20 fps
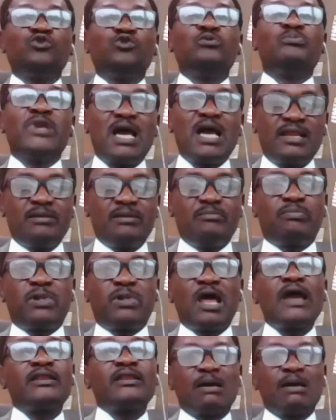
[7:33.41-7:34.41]
should be an
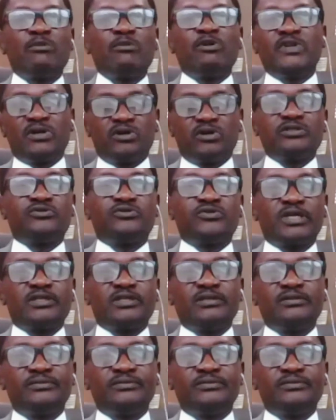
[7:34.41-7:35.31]
implied term of the contract.